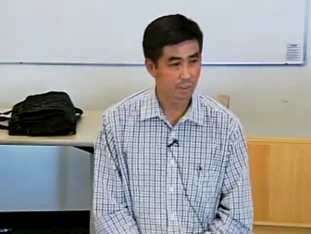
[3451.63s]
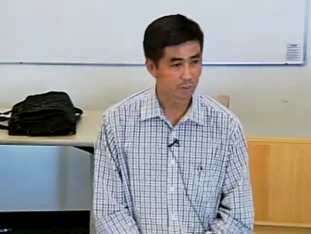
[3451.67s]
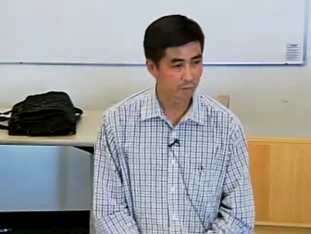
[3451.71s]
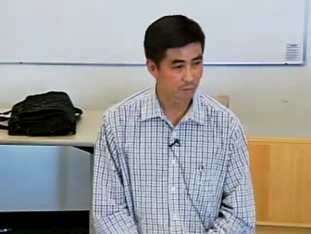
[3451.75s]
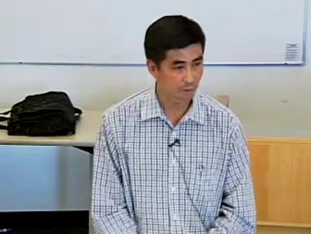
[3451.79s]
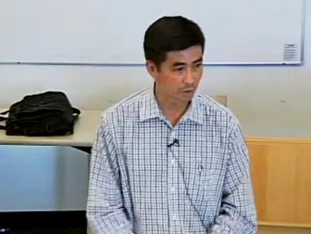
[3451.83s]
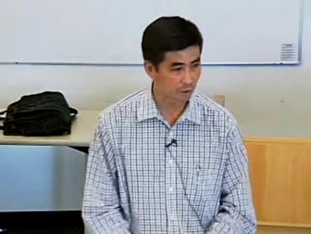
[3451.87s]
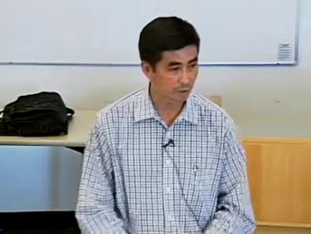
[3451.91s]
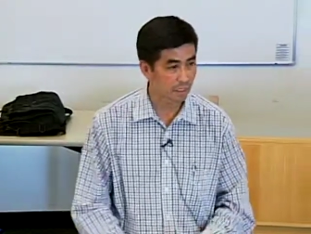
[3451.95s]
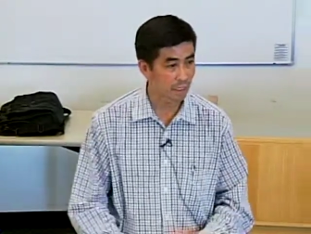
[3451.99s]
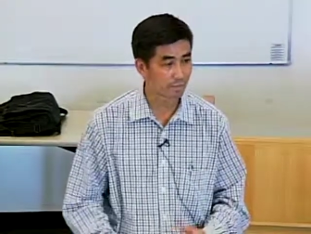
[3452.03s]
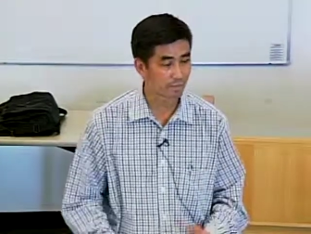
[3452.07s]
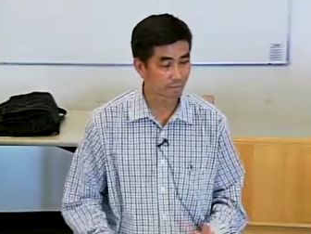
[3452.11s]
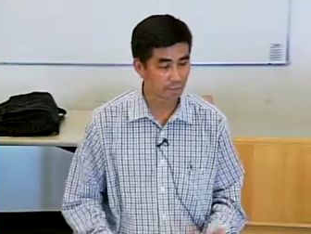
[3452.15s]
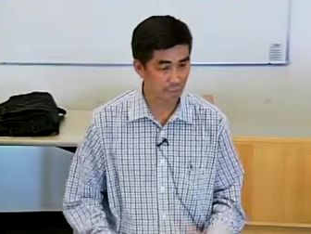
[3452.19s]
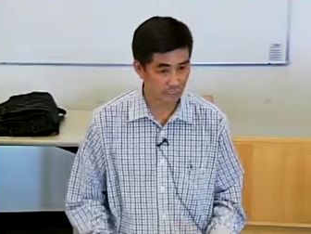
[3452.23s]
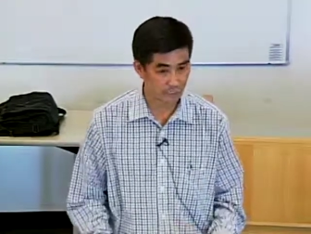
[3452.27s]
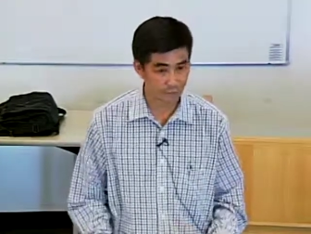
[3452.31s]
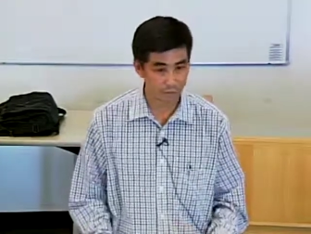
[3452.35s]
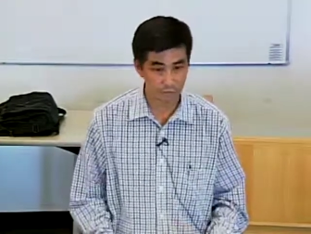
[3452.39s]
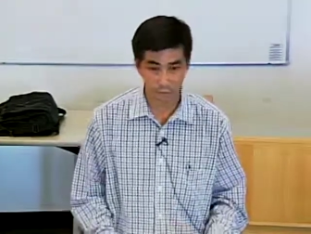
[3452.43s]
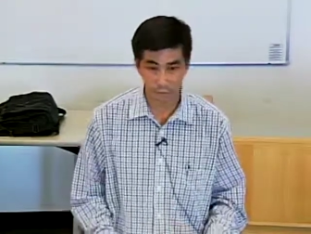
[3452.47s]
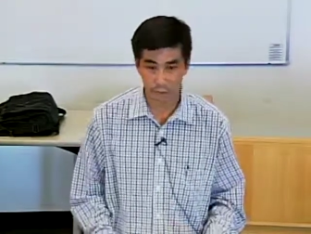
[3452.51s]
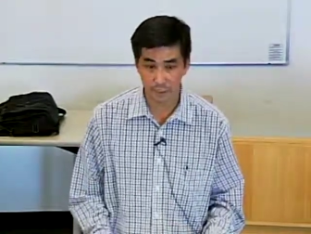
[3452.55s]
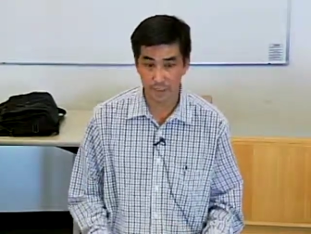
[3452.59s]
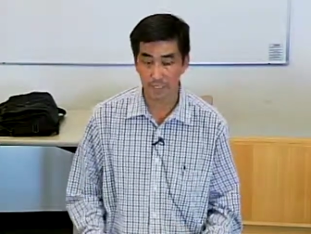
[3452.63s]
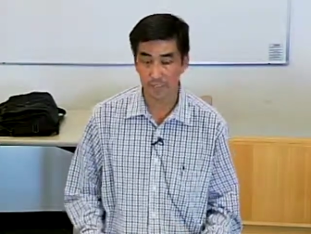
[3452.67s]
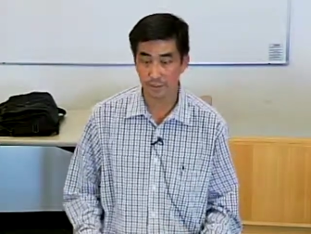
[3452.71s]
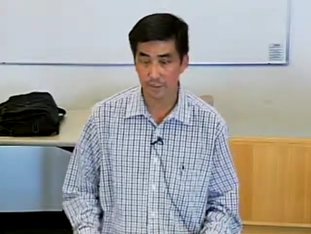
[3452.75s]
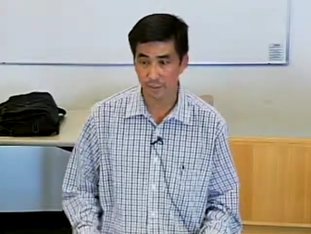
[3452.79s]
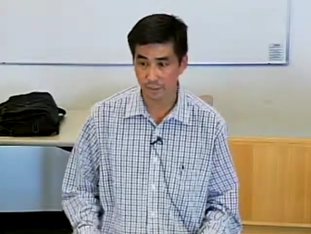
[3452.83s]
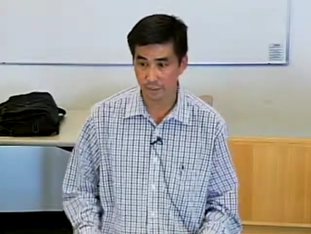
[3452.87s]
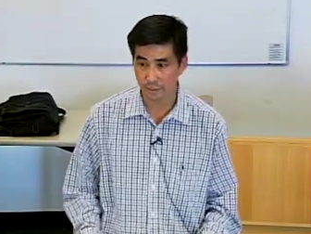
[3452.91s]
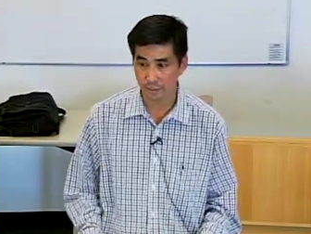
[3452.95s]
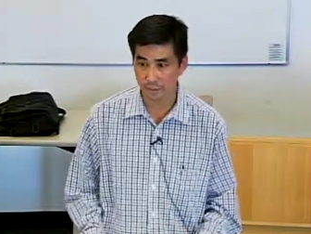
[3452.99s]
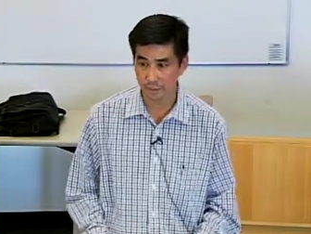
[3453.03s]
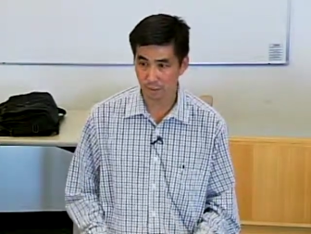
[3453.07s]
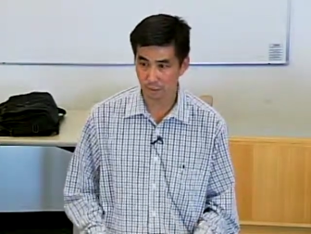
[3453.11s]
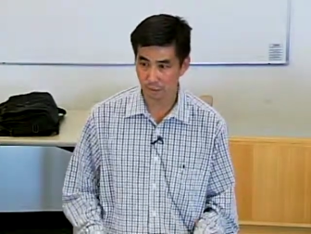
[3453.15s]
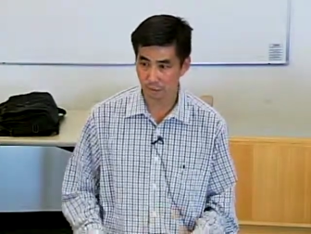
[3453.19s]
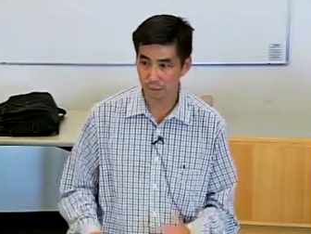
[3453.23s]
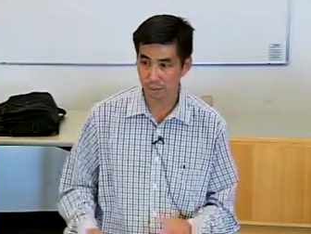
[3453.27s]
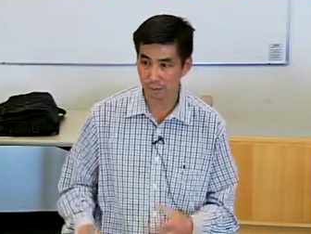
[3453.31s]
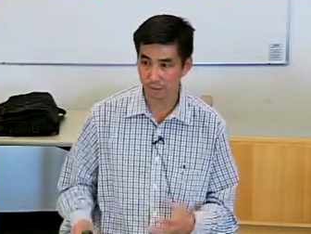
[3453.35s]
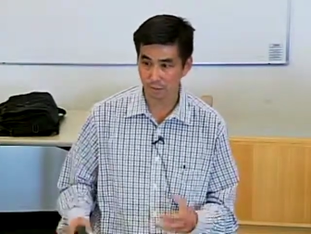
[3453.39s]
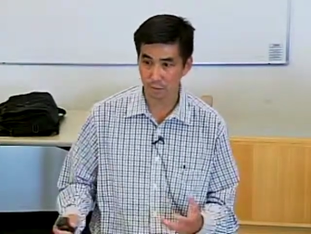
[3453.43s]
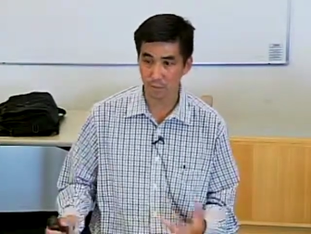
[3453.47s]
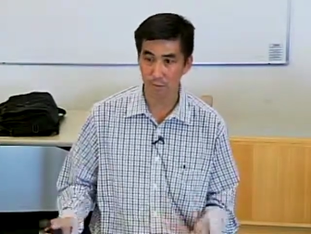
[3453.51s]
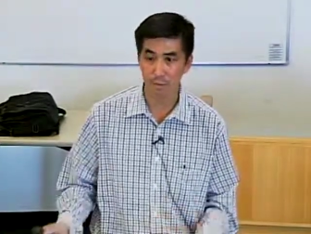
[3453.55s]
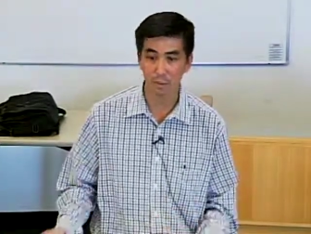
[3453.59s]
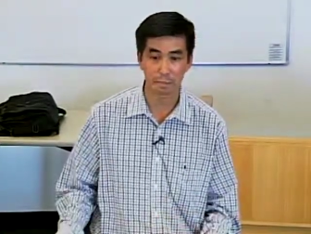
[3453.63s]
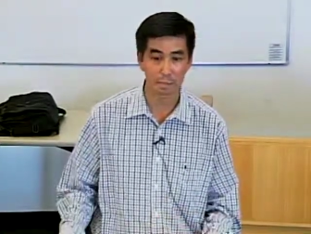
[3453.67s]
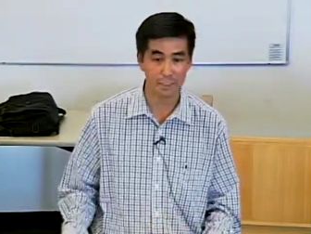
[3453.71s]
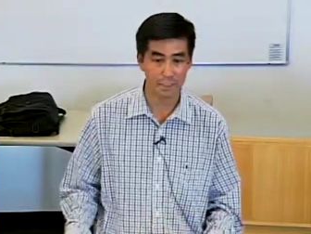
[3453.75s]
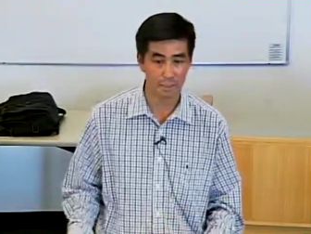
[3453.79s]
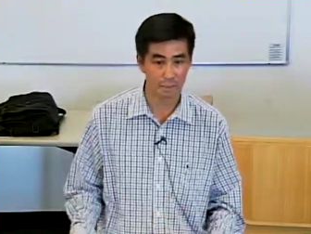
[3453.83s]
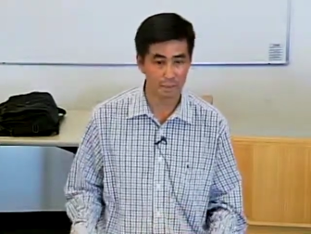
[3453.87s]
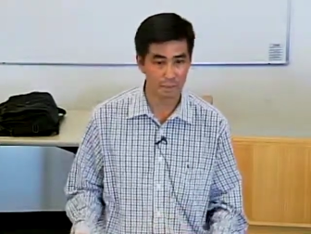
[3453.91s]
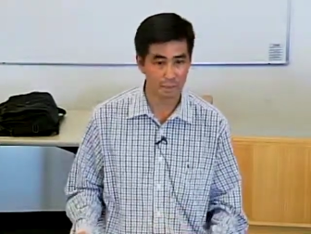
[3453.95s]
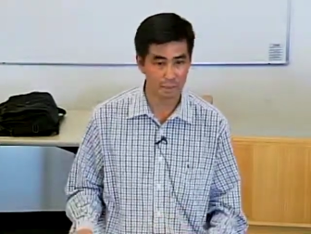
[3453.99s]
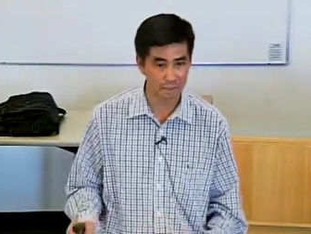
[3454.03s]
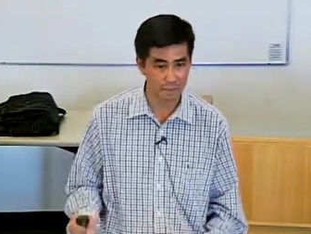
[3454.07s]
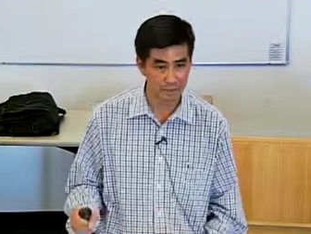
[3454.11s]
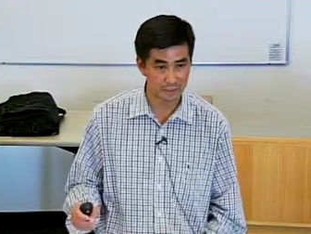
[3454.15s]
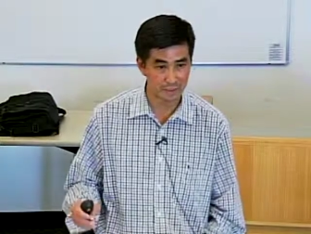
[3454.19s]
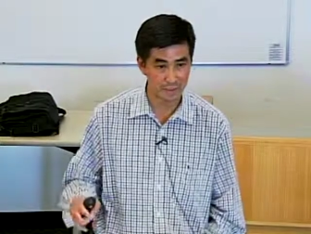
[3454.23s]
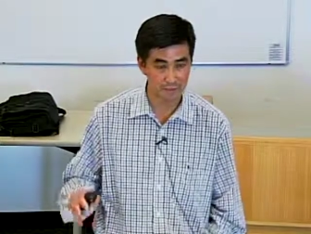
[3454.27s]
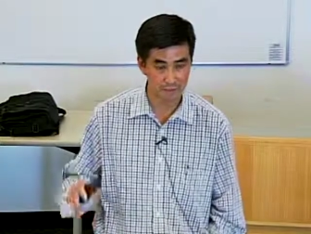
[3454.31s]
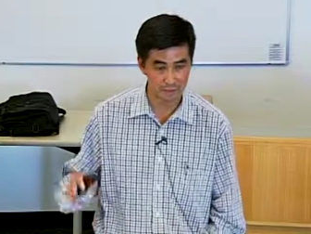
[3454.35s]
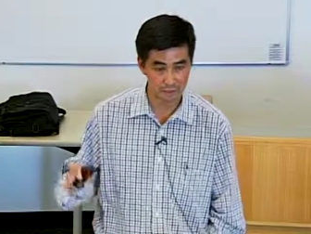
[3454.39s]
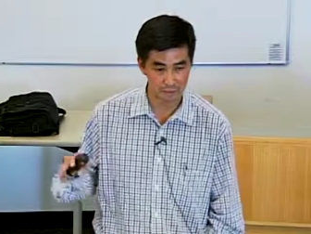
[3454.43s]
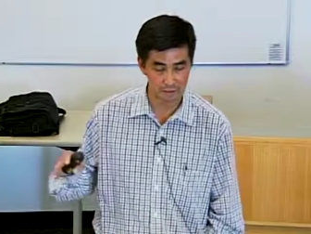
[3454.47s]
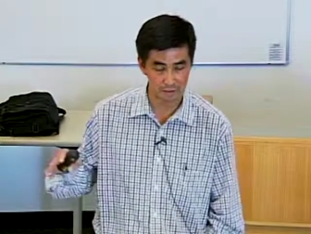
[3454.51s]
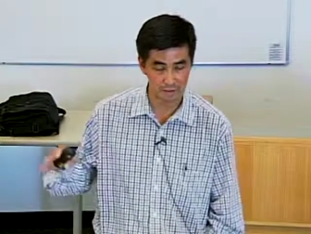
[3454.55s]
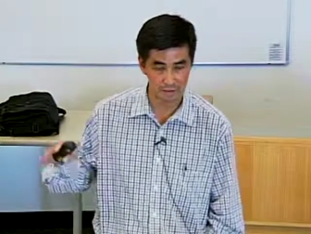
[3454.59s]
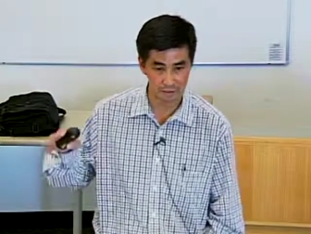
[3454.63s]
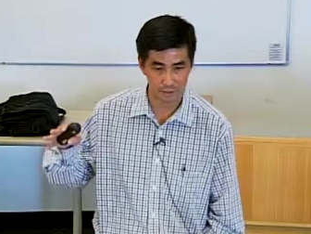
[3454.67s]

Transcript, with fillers: We don't have a lot of great answers. I mean, even with the best treatments, there,